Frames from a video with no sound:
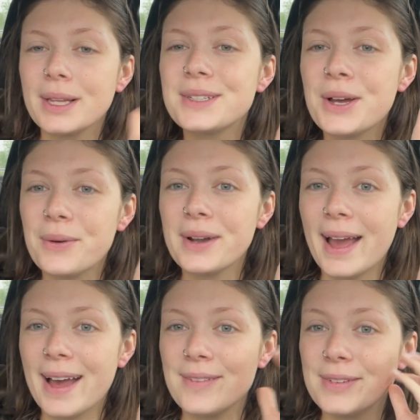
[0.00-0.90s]
don't
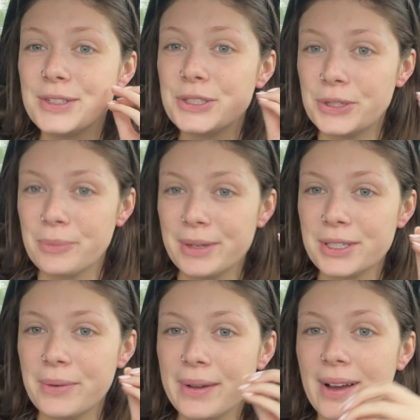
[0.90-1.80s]
have too much
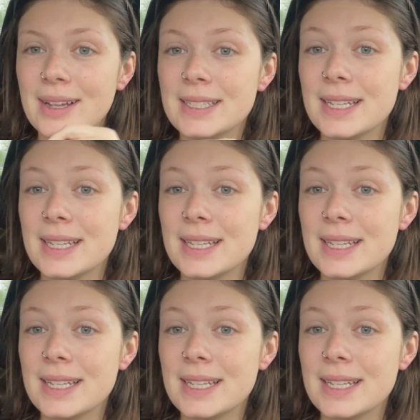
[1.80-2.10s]
going on.